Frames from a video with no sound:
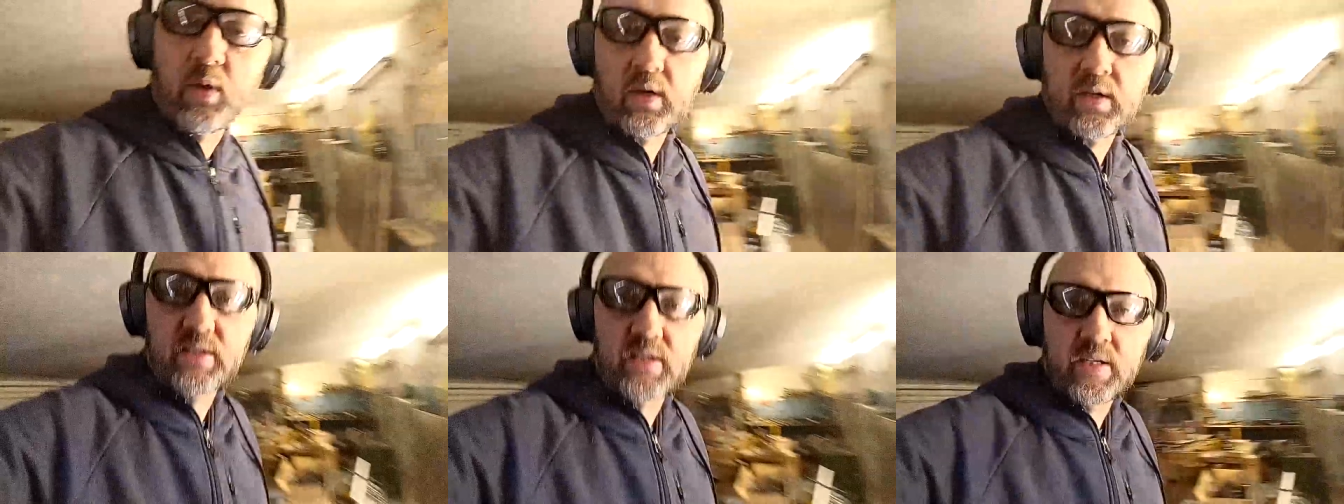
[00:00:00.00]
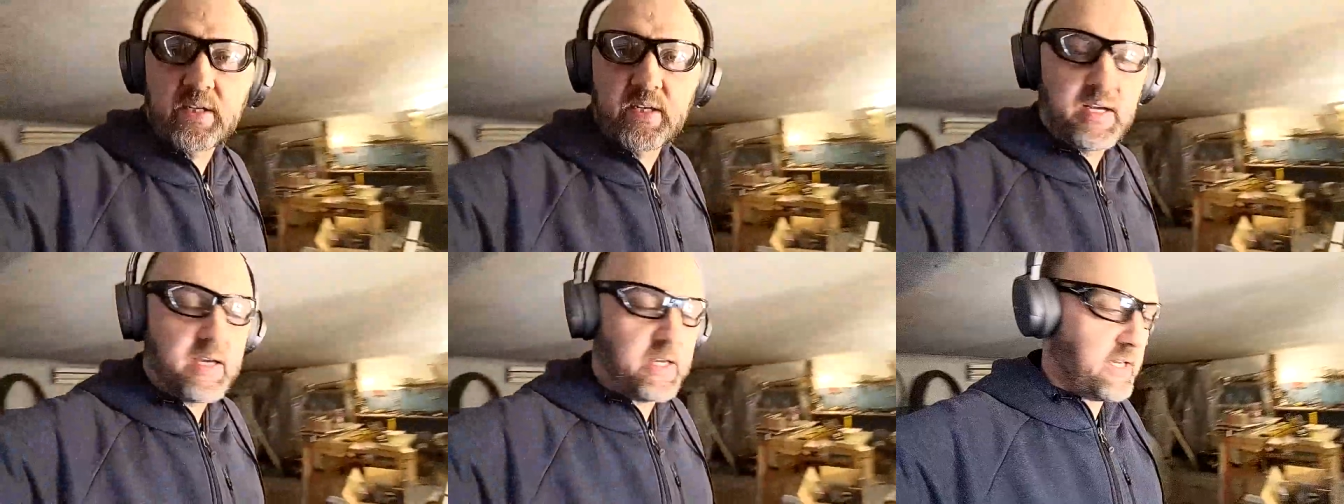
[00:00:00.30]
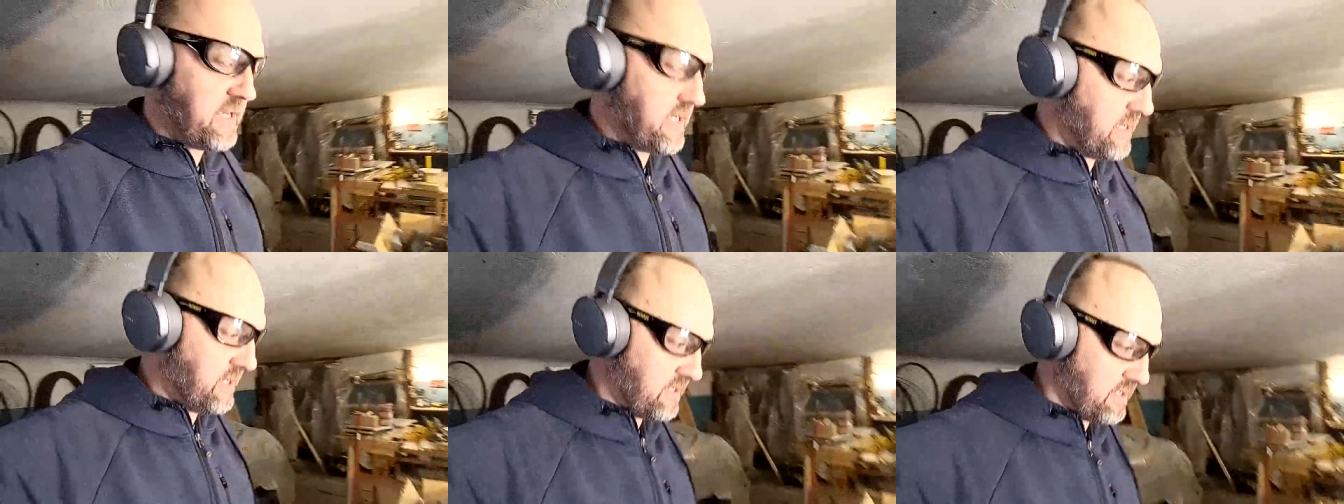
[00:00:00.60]
plugs into
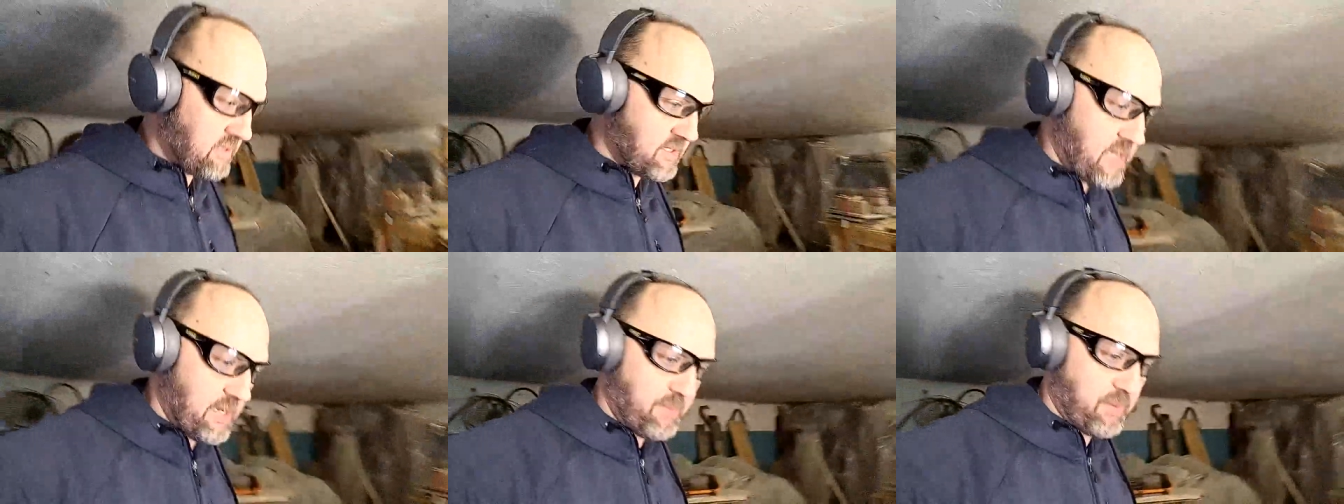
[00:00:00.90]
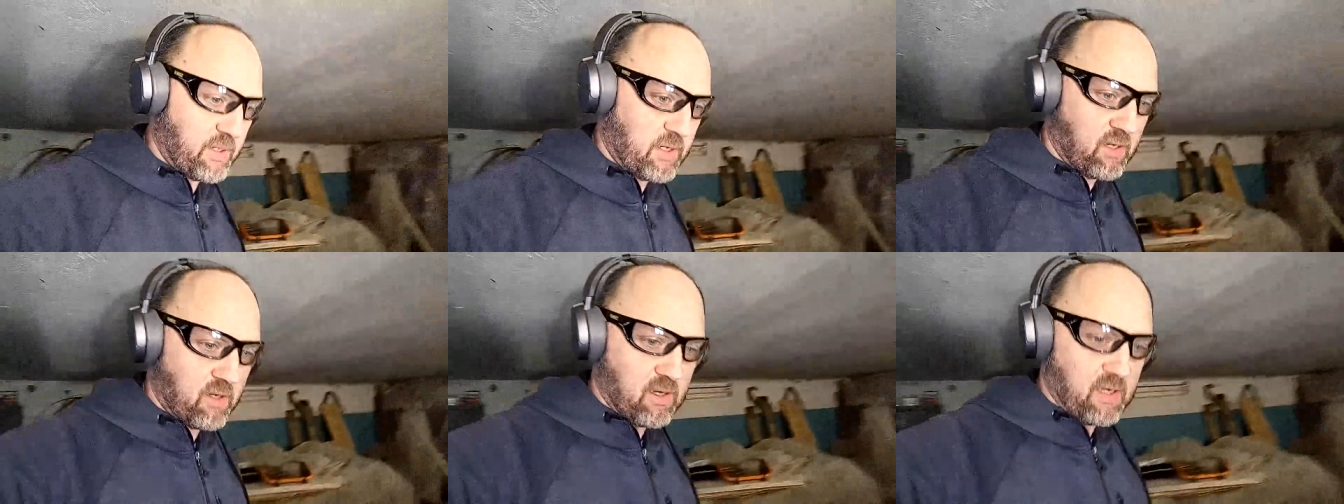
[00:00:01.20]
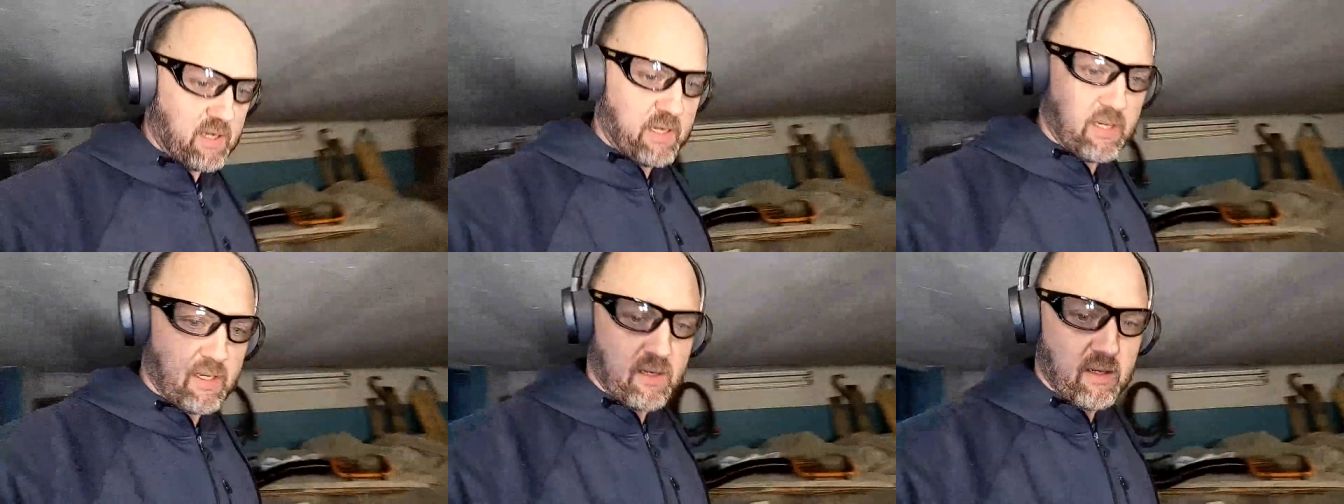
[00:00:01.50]
any type of
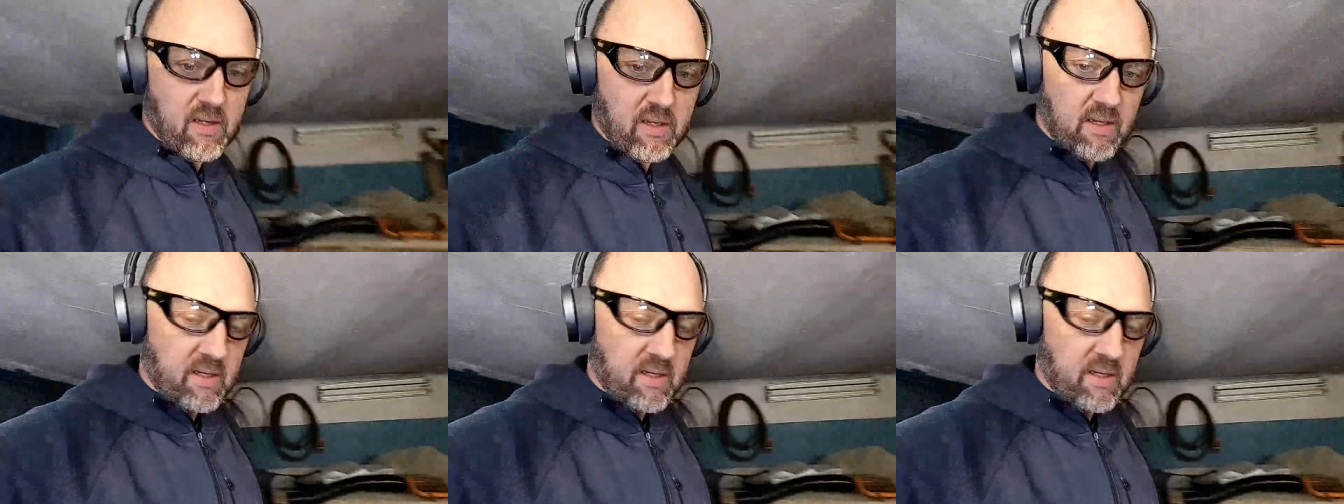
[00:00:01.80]
current.